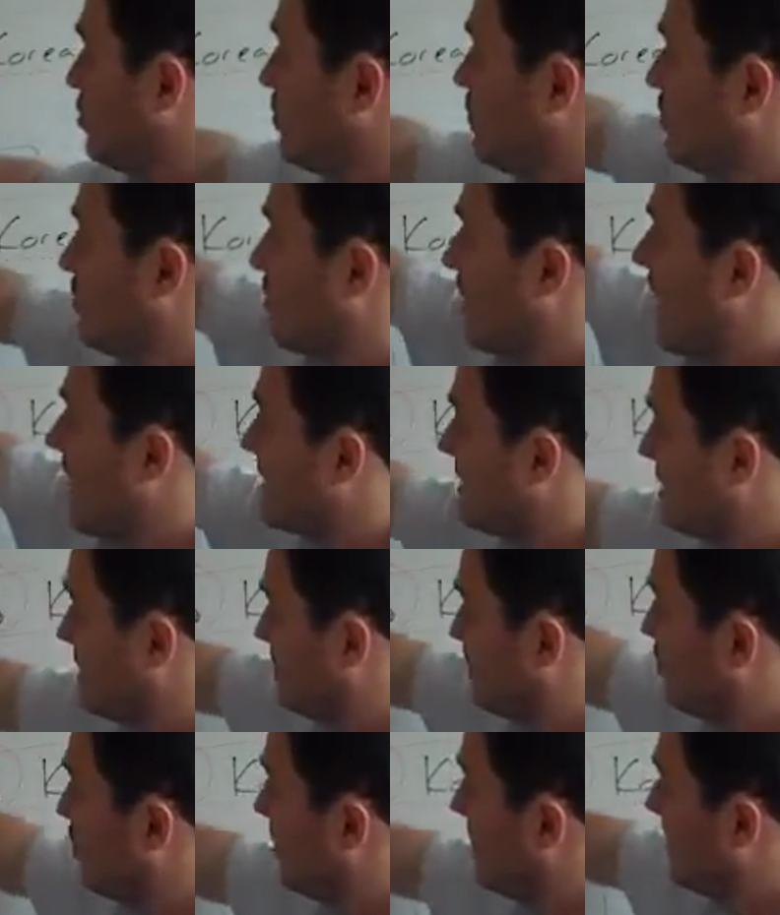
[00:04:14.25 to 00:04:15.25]
to practice
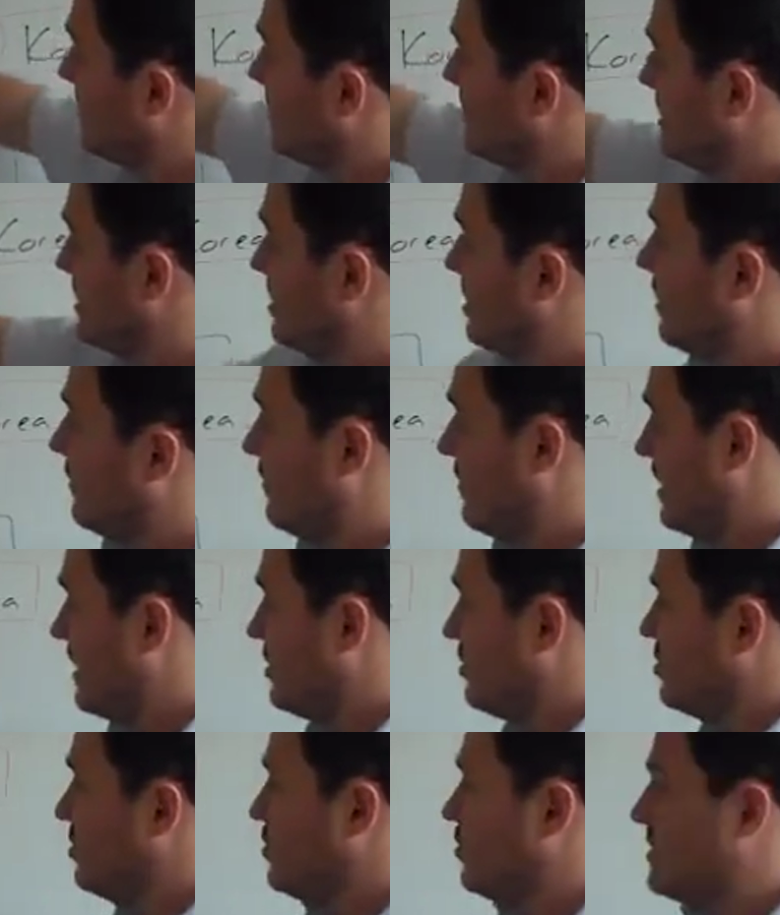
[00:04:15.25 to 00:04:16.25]
putting this stuff
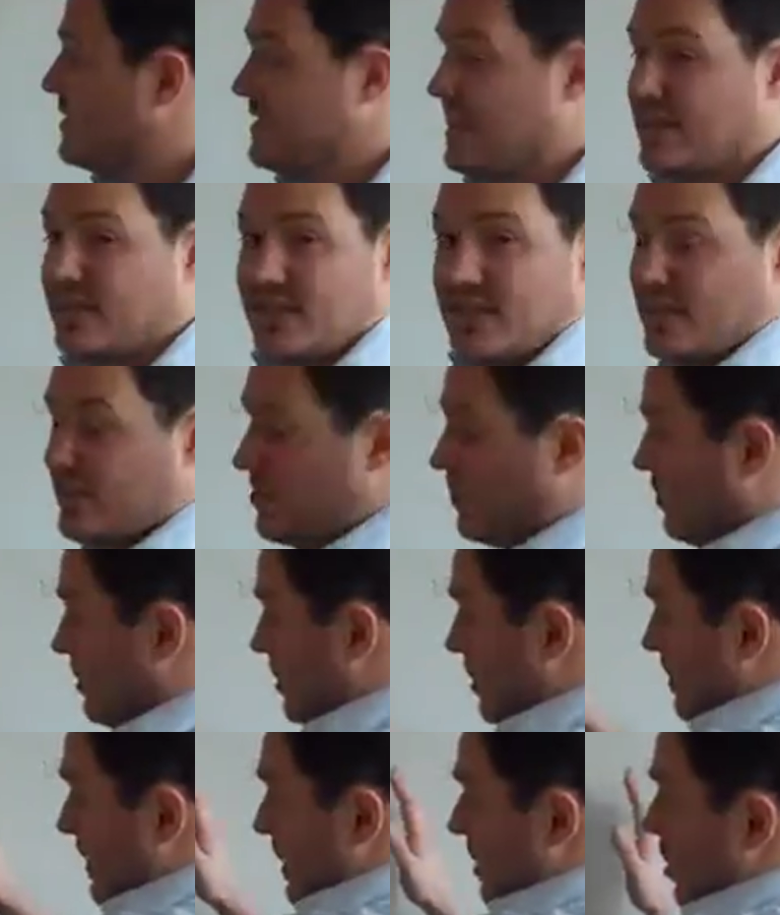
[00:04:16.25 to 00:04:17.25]
into a
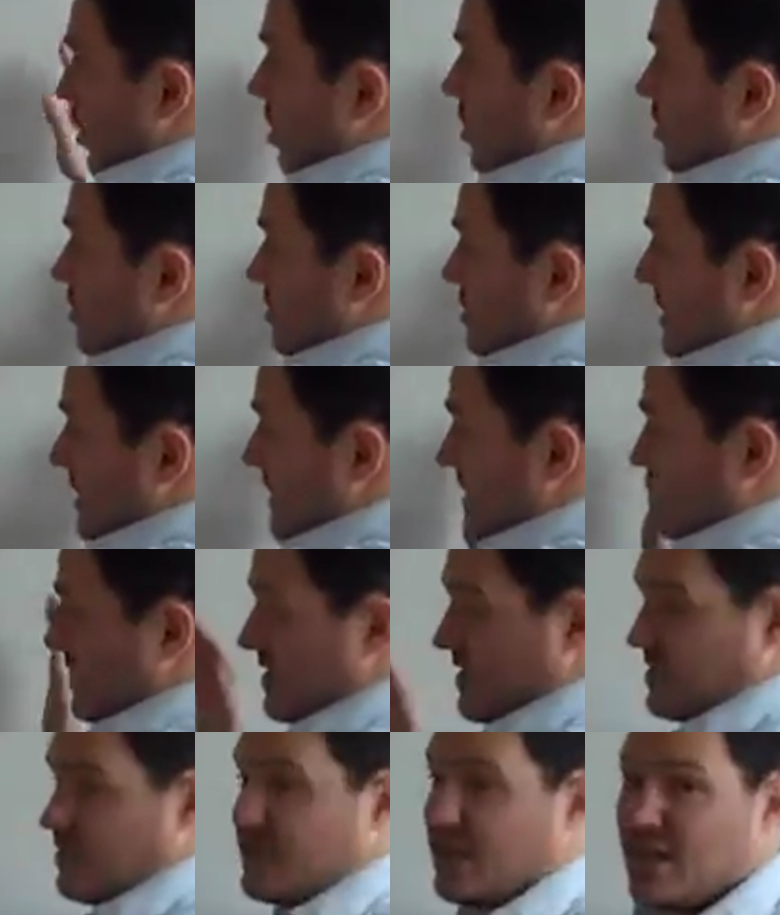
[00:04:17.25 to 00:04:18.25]
little bit longer
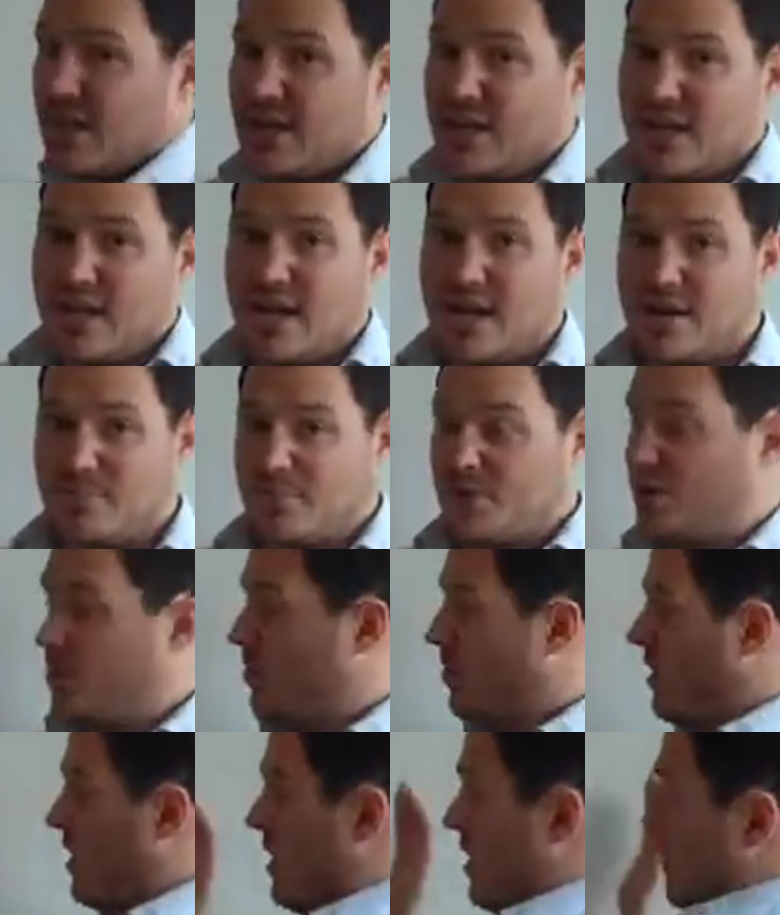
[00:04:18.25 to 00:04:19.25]
sentences, you
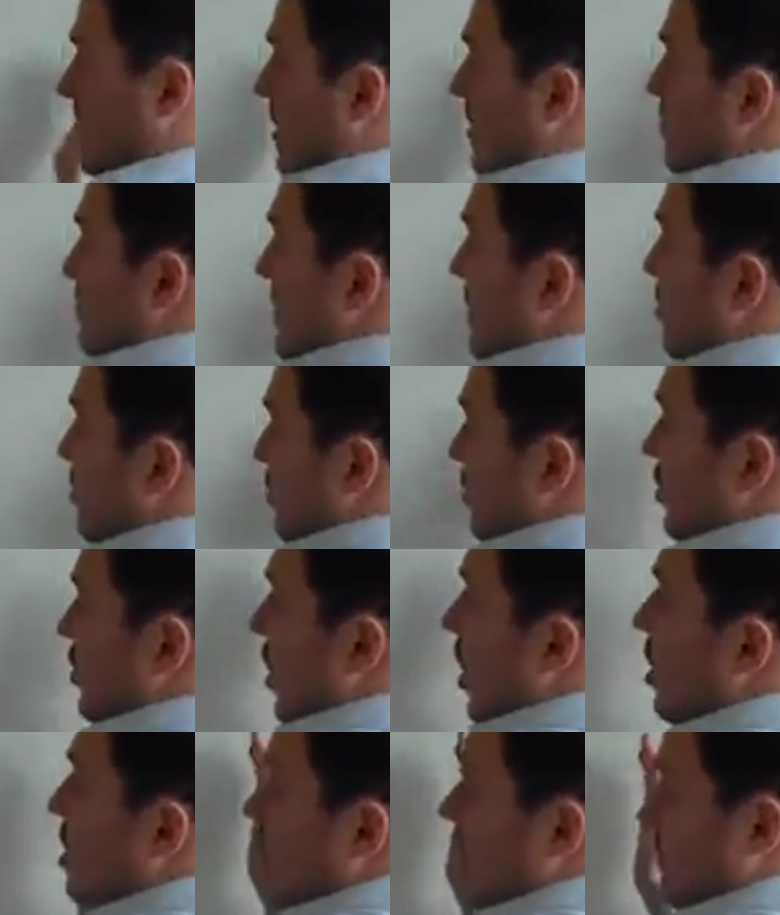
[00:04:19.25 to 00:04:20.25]
know, a bigger
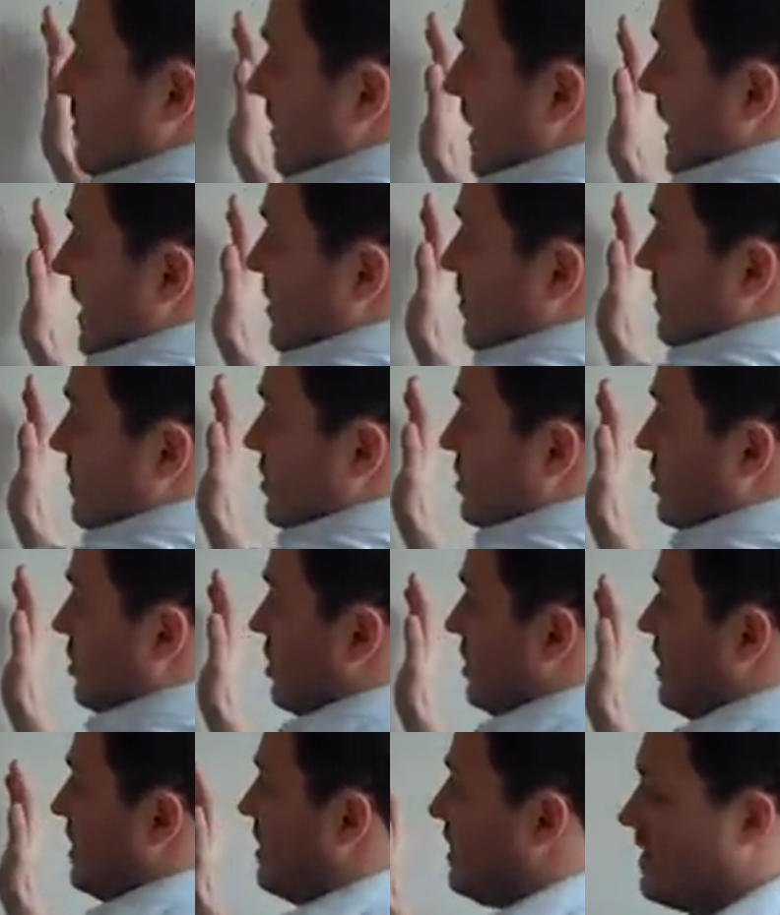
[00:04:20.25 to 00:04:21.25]
chunk of
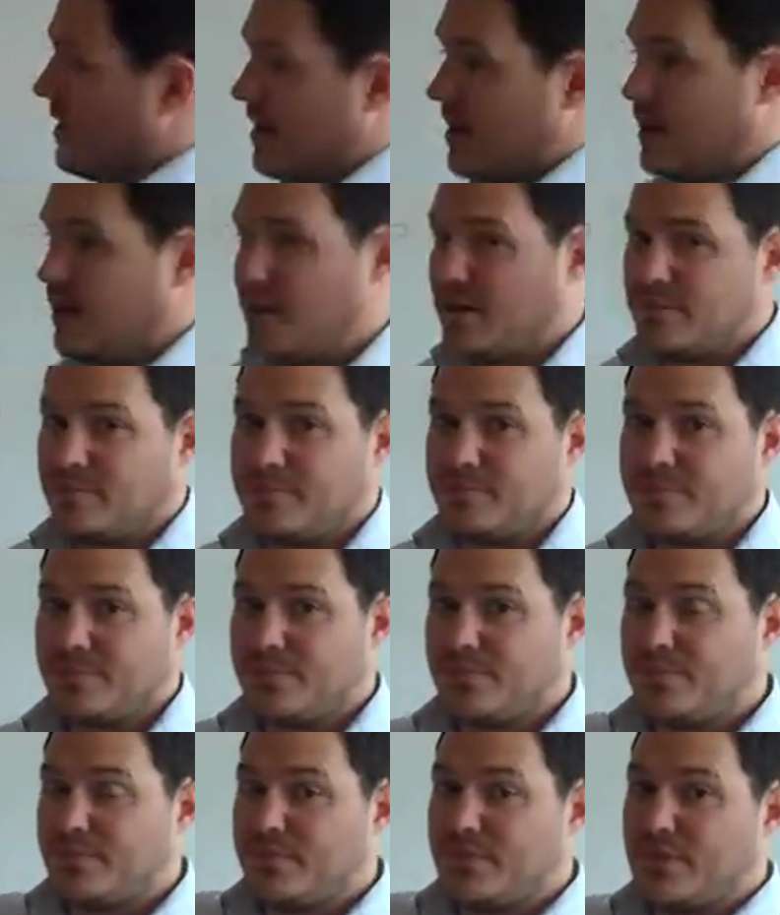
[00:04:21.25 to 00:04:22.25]
language,
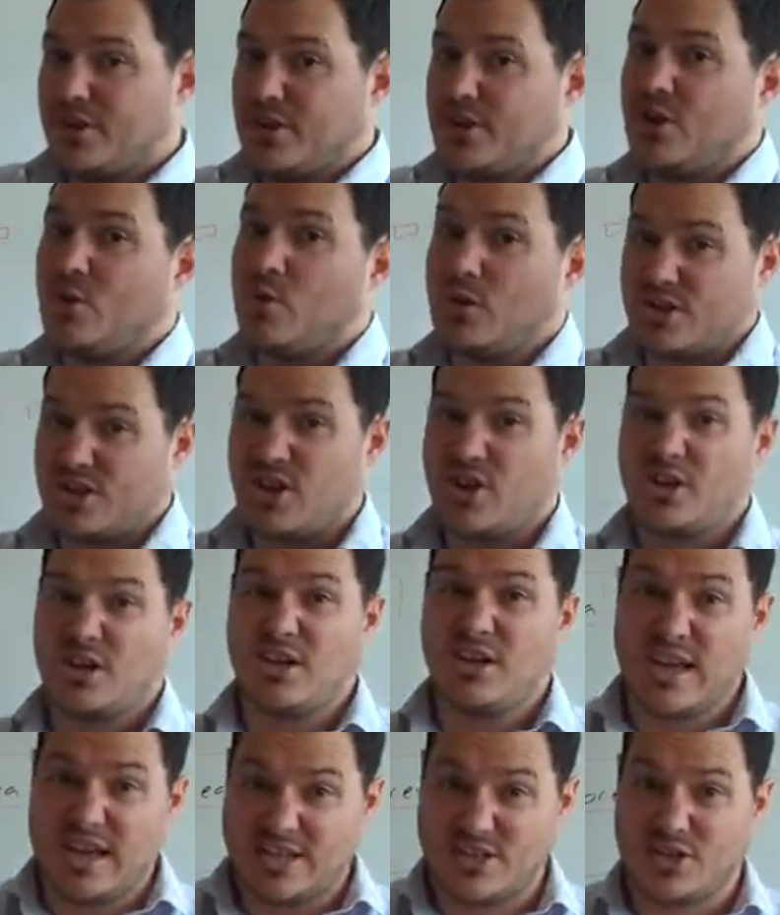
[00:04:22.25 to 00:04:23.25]
you know, what's called
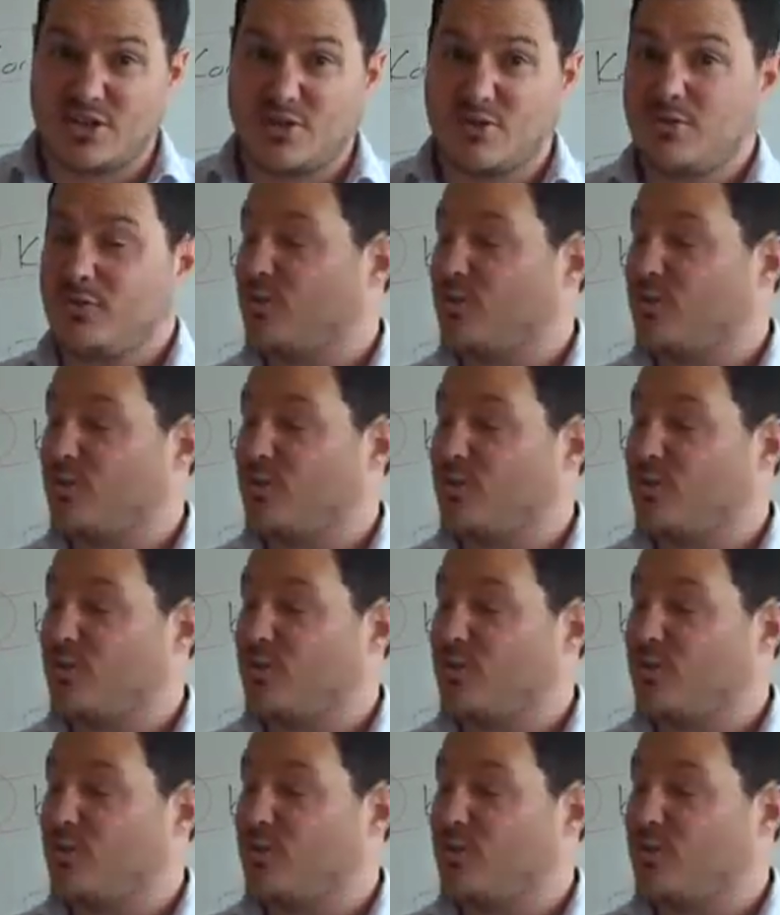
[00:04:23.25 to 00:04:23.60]
a lexical